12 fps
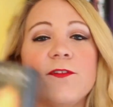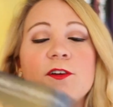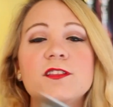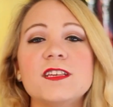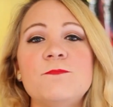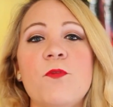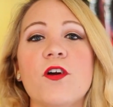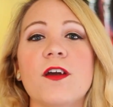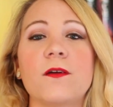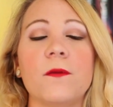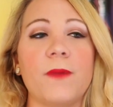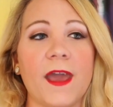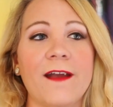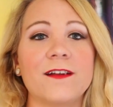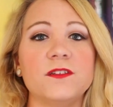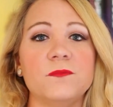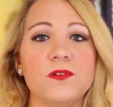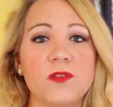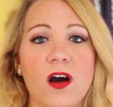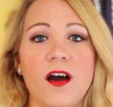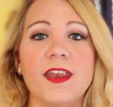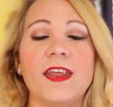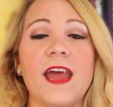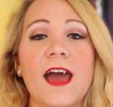I've heard this book compared to
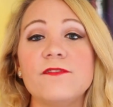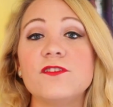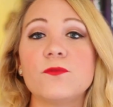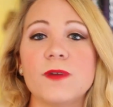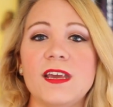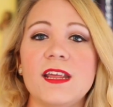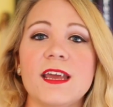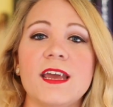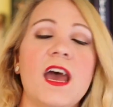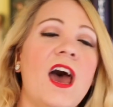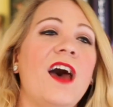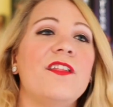Mulan, and after reading it,